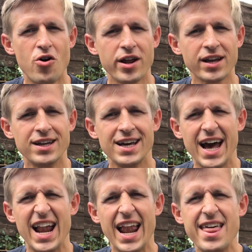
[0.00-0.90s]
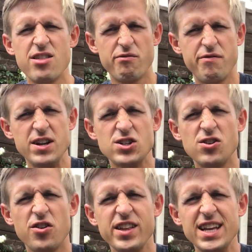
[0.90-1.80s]
morning and let the
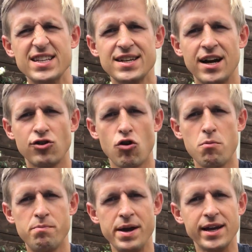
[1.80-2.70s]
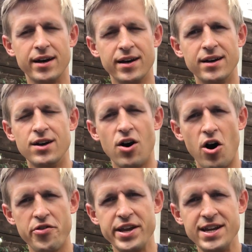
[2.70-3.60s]
vision on the inside grow bigger
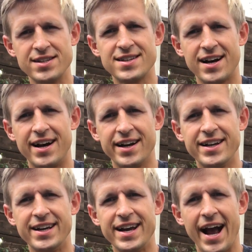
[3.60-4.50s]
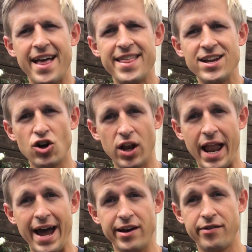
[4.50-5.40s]
on the inside, and then your
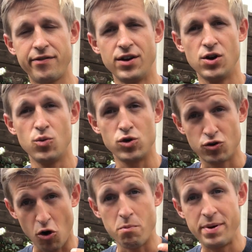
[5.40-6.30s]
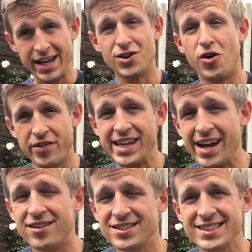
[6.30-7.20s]
life will grow bigger on
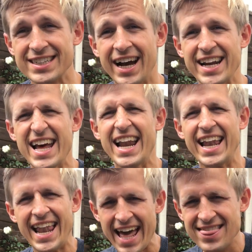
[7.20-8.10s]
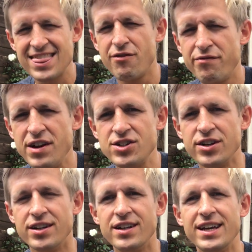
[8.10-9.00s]
the outside. Let the
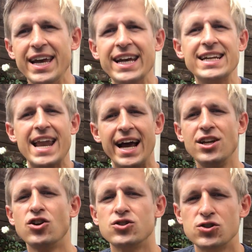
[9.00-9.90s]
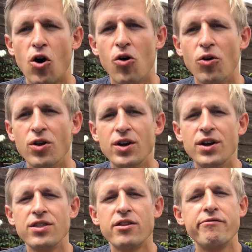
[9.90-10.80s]
vision ignite your soul.
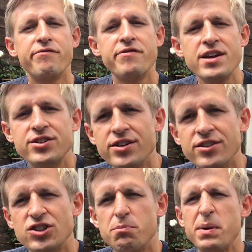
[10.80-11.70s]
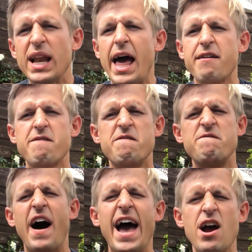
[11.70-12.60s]
The vision should be like
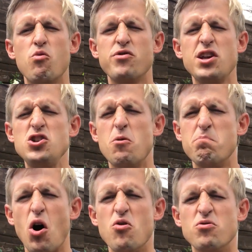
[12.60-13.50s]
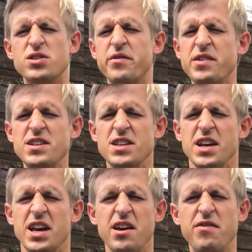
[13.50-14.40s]
fire within your bones.
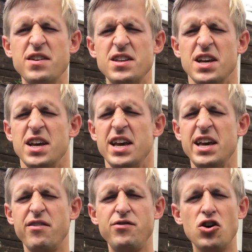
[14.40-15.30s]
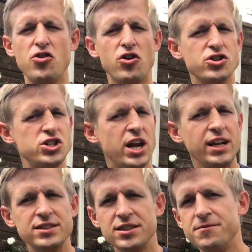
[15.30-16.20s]
If you're not
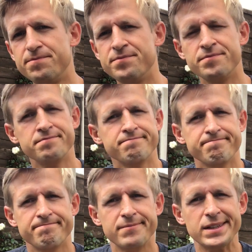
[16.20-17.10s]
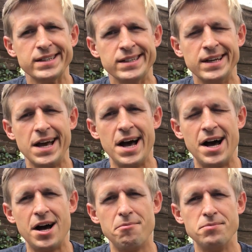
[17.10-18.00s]
changing,
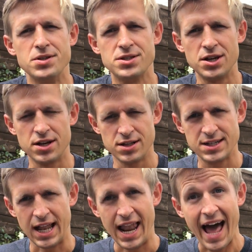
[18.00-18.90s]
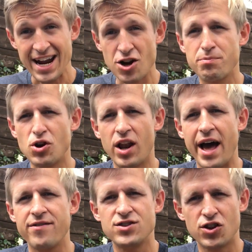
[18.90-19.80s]
to line up your
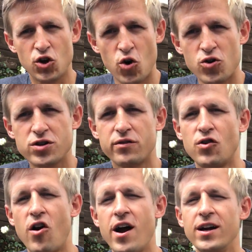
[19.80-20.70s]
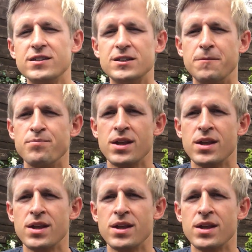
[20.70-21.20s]
life to the cause of Christ,